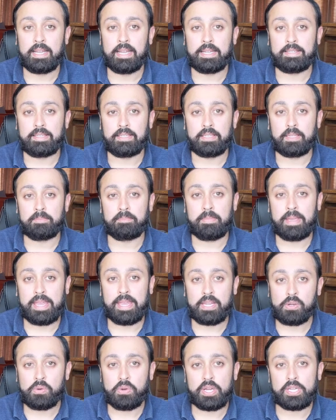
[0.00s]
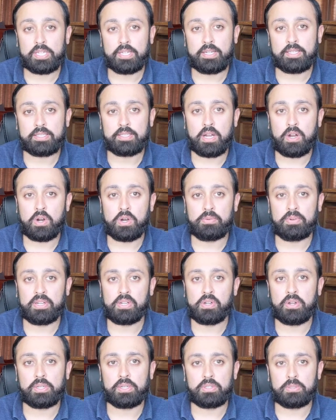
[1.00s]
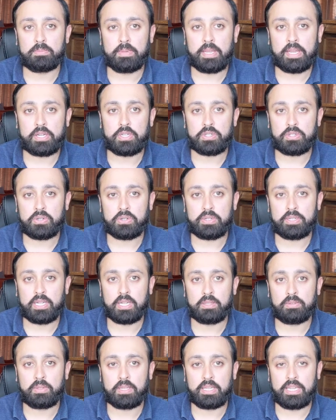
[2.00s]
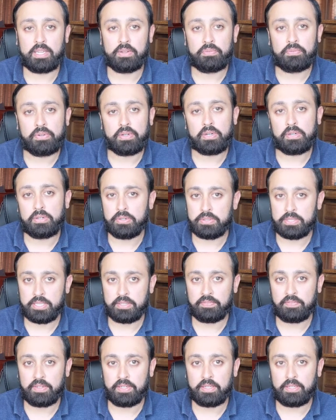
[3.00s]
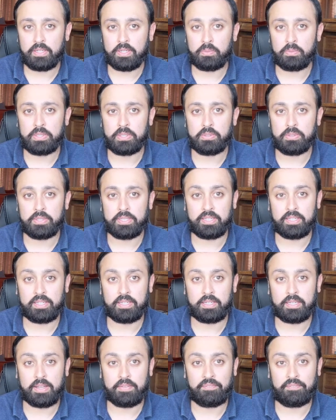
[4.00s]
I think the main question is, how are we going to make sure that if we are using video, we do it in an